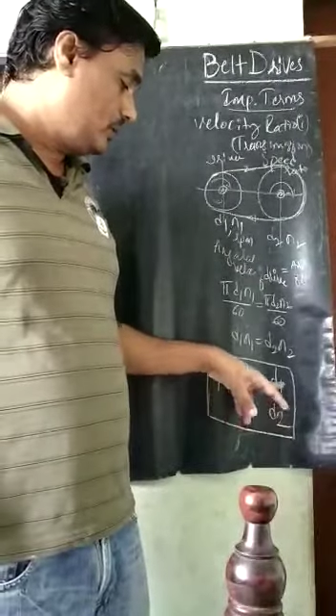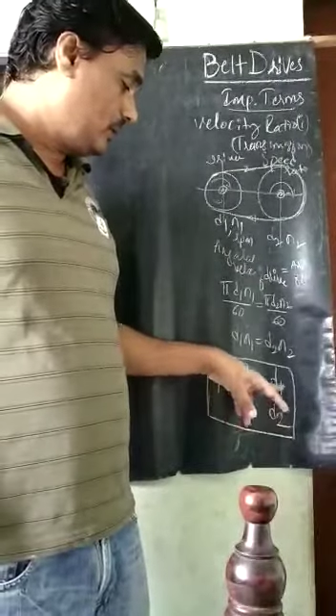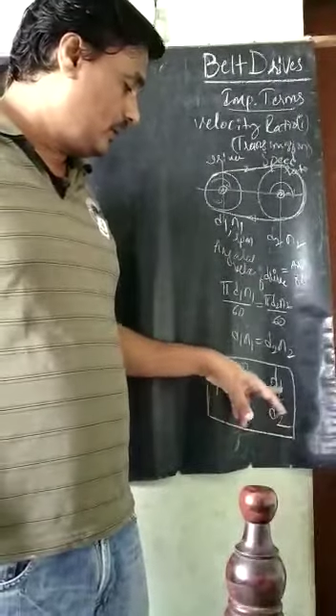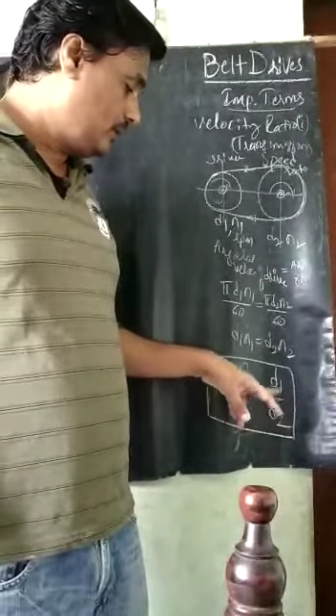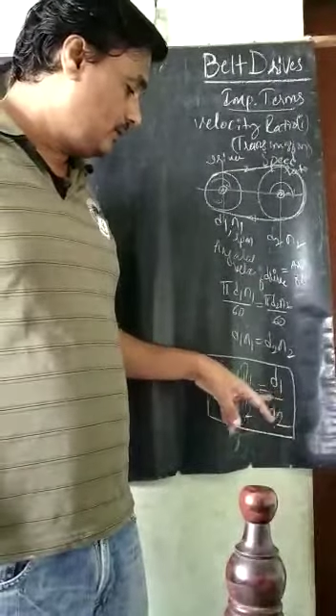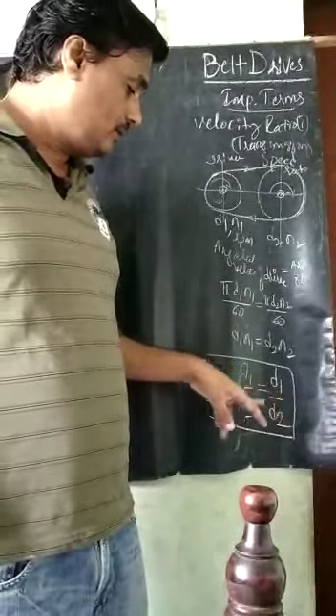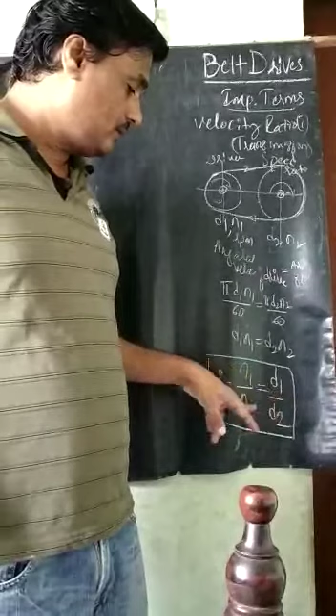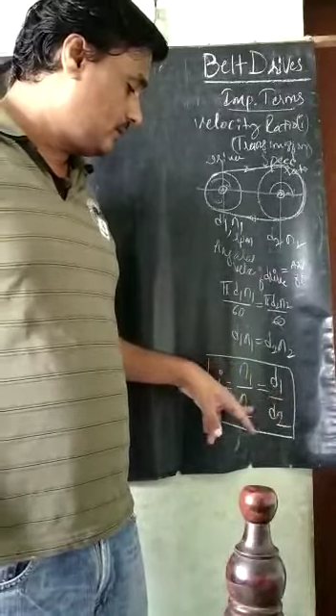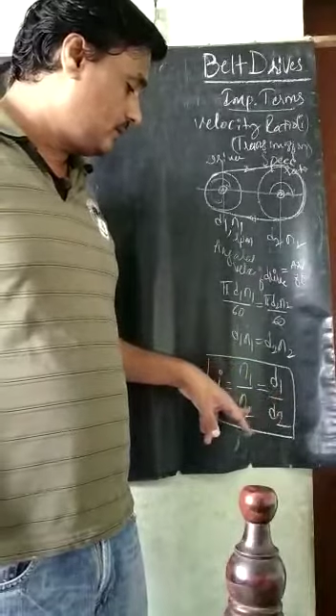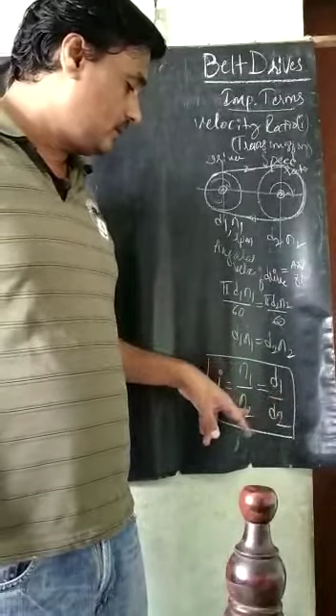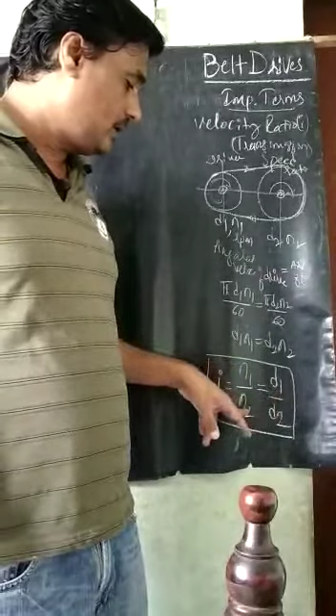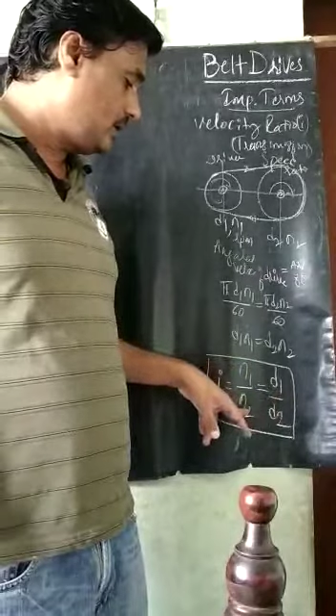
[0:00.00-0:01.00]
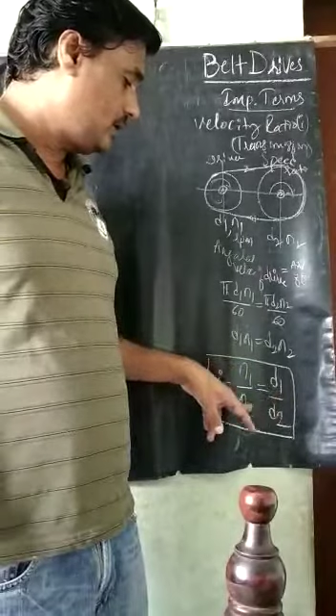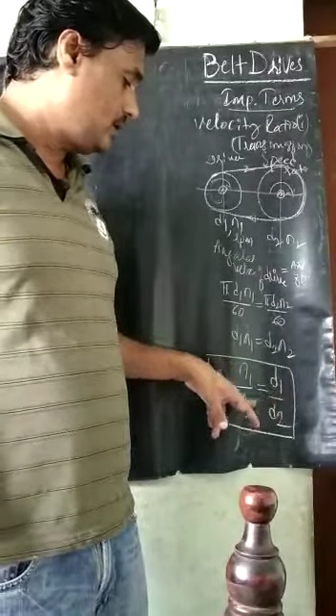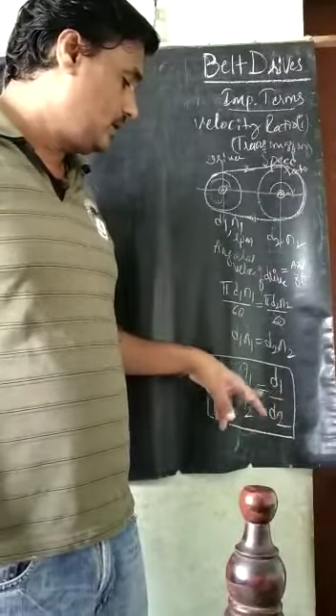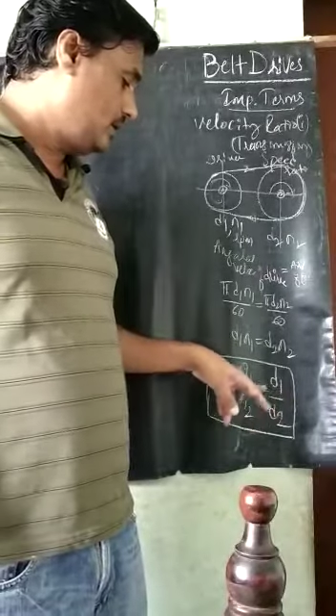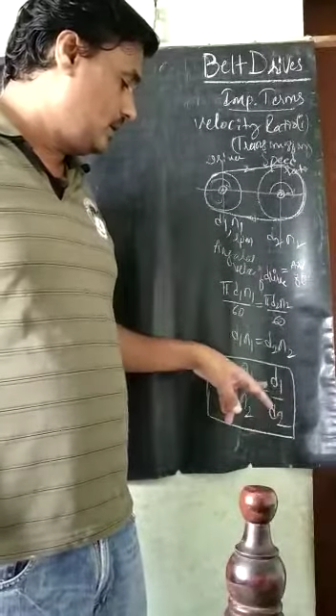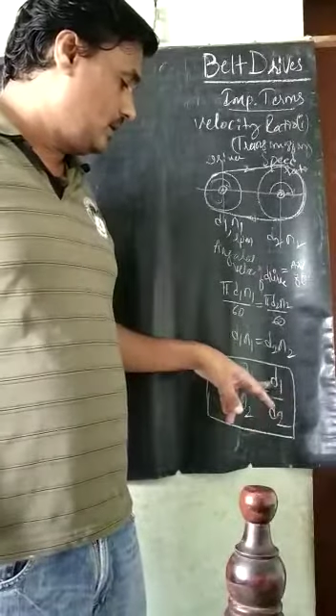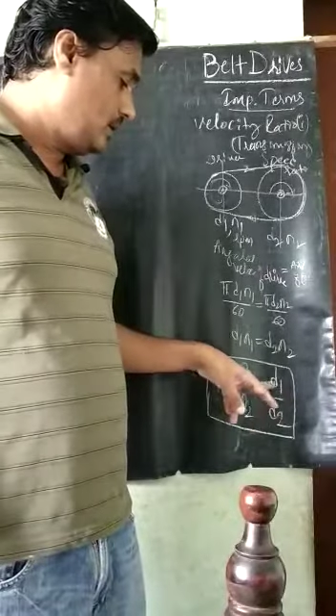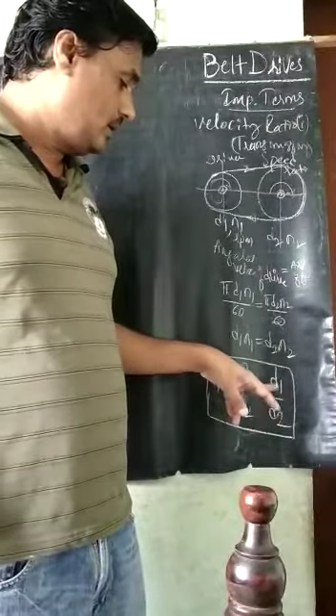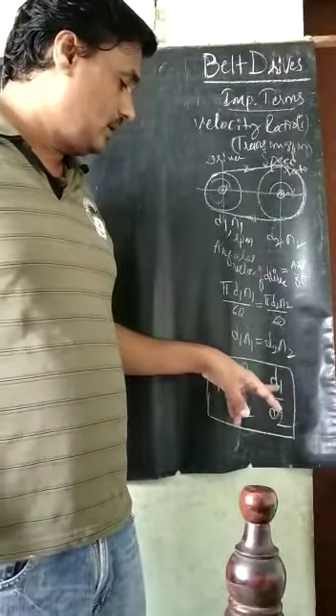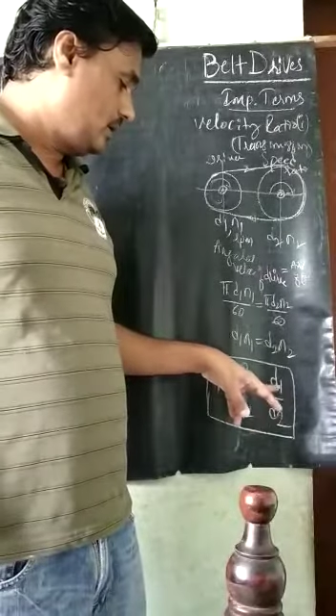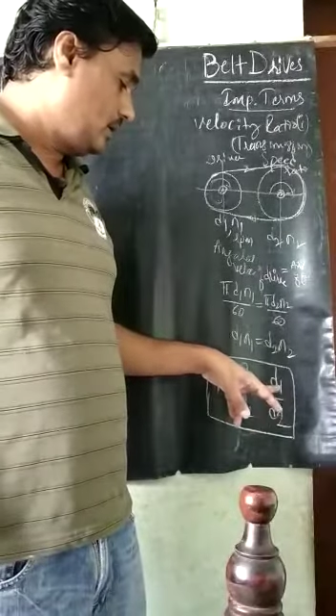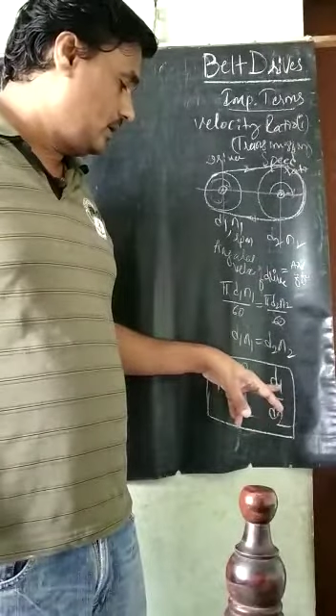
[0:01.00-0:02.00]
it is the
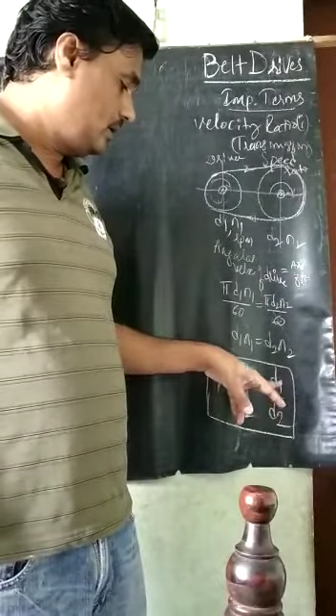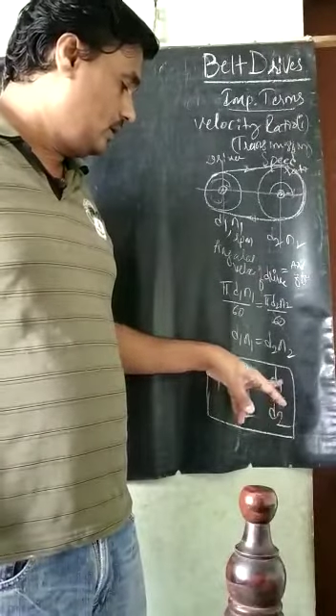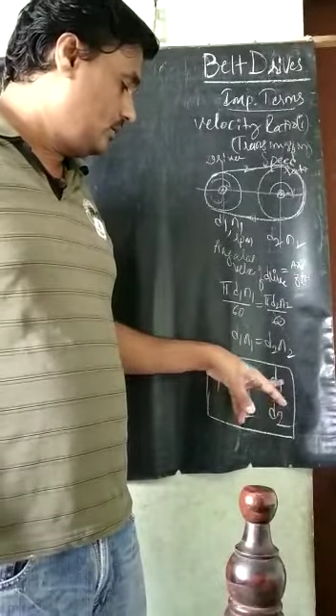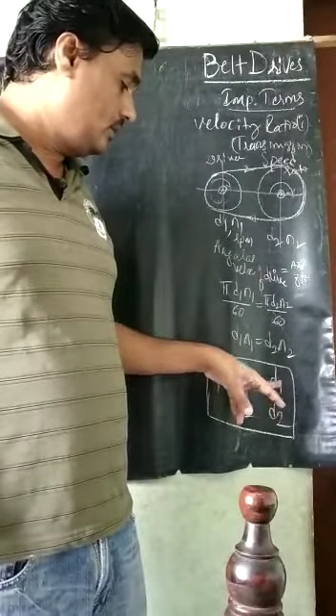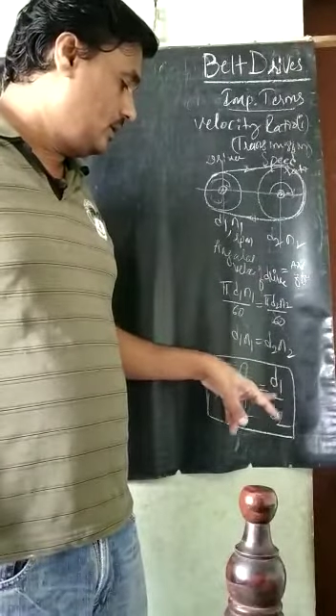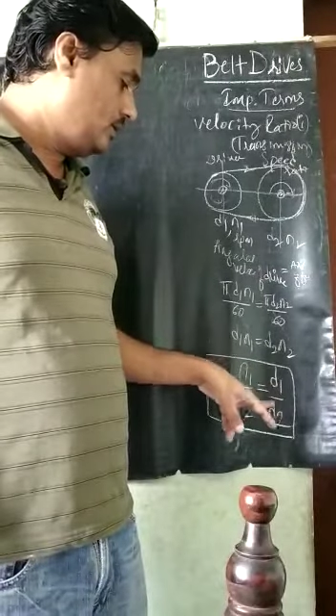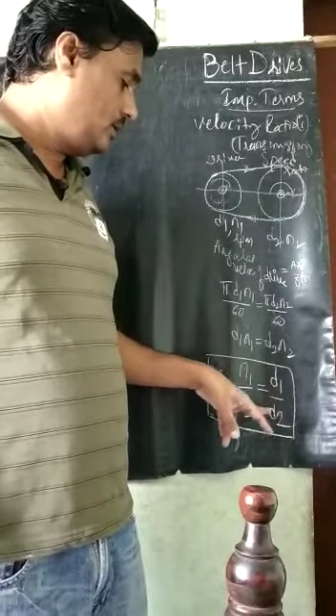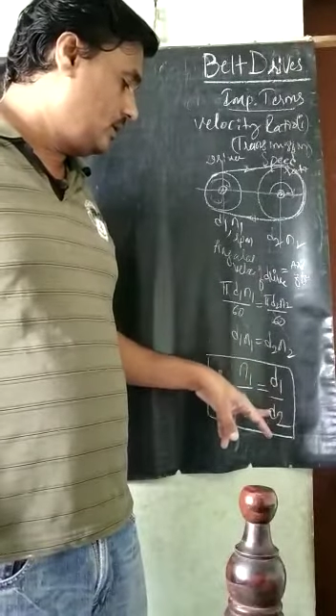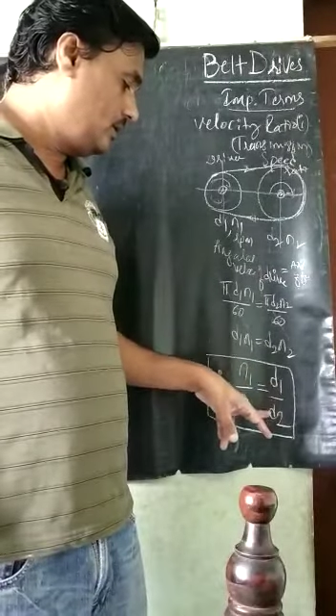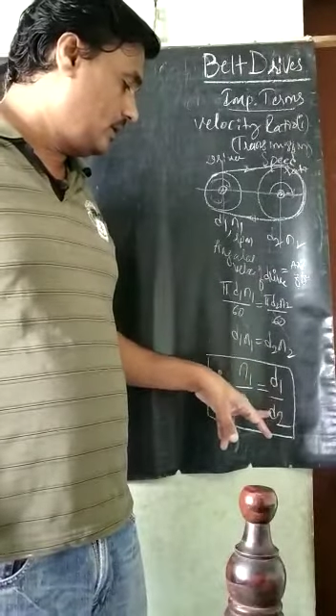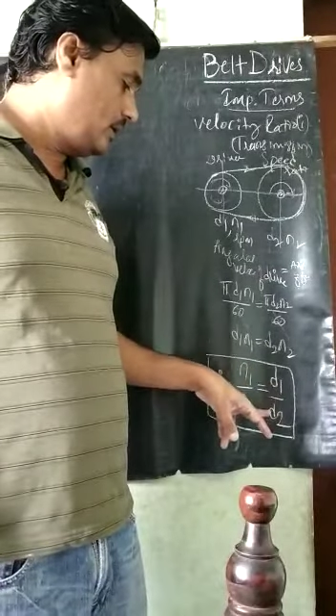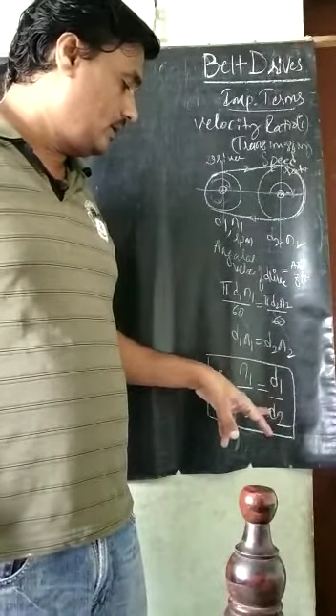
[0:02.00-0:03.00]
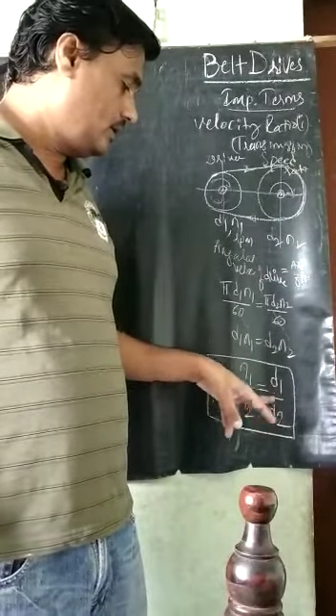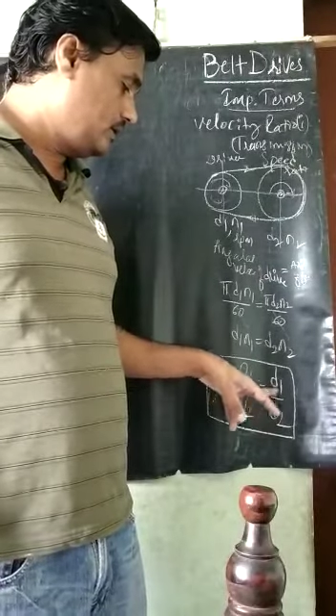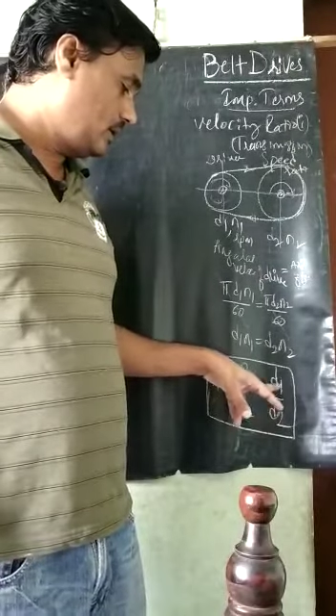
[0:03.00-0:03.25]
D1 divided,